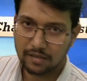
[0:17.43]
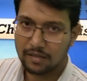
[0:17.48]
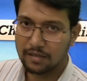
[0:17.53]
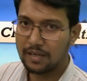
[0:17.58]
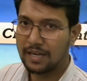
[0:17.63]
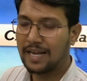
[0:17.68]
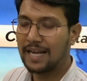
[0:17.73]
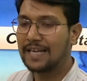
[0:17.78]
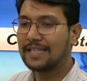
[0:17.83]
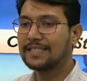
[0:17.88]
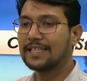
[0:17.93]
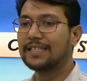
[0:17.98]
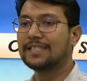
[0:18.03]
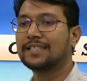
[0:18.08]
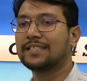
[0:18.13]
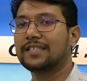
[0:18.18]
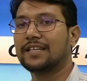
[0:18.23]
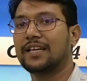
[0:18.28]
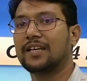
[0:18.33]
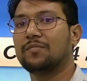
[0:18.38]
as I
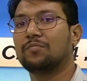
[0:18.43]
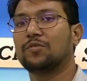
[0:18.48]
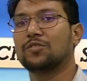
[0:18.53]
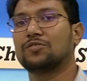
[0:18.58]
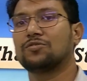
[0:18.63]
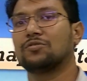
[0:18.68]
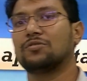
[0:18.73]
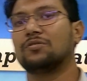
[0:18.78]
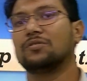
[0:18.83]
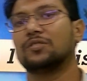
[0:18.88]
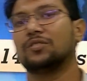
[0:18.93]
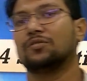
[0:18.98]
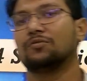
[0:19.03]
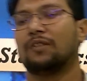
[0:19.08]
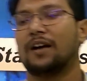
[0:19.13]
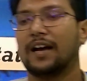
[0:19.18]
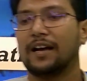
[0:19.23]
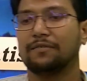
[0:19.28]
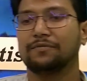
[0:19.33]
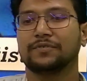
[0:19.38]
said, Bacho, you
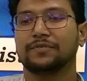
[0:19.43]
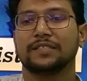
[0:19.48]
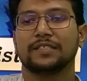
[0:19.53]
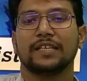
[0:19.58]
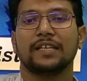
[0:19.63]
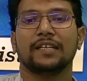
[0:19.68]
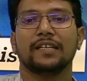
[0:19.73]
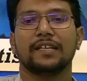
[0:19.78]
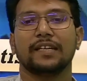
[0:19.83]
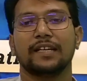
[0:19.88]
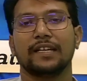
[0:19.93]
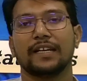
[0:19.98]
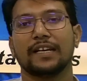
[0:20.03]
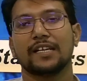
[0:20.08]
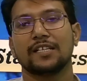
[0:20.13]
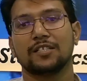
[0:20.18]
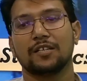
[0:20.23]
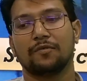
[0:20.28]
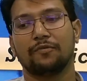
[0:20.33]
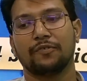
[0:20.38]
have seen in
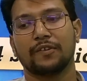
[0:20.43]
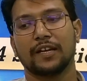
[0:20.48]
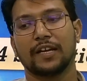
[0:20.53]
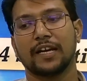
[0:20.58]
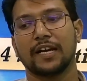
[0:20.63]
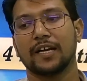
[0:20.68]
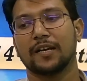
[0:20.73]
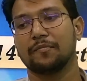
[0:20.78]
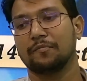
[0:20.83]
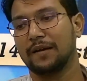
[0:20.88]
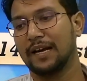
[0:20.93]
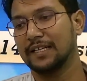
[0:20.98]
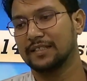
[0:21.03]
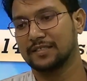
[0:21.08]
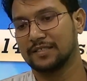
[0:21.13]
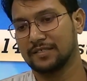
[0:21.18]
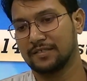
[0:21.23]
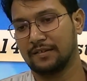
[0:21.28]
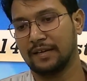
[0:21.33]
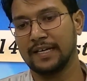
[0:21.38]
case of cricket
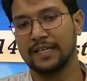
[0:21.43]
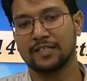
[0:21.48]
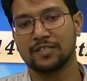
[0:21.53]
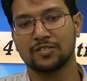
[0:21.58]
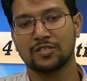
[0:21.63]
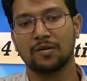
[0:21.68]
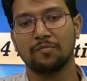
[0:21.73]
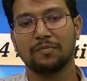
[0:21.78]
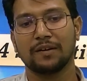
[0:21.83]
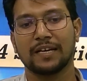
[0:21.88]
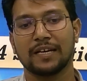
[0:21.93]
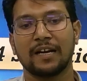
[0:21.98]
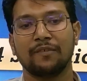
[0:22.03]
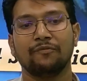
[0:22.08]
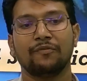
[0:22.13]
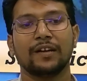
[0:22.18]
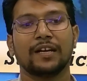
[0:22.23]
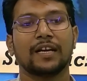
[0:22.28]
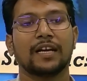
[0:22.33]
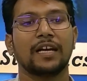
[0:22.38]
match, right? Some
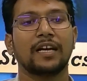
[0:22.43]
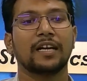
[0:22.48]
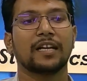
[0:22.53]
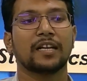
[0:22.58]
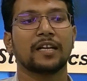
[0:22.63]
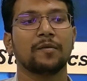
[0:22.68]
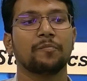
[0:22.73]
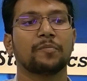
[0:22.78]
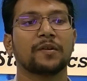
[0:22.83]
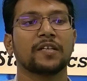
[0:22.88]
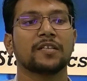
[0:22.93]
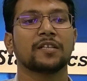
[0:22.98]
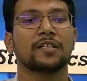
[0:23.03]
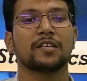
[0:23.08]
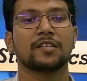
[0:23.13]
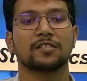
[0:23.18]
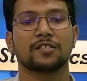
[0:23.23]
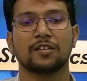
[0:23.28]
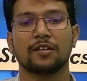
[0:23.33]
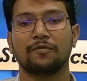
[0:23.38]
graphical
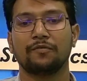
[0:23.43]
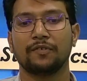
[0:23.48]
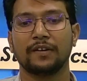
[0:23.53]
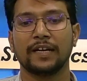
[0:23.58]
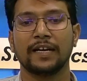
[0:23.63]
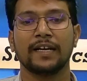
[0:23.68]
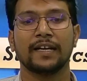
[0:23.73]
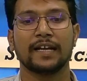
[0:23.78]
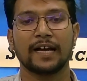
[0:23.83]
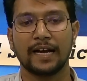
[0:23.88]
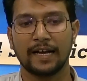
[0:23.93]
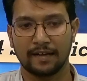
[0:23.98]
representation of data.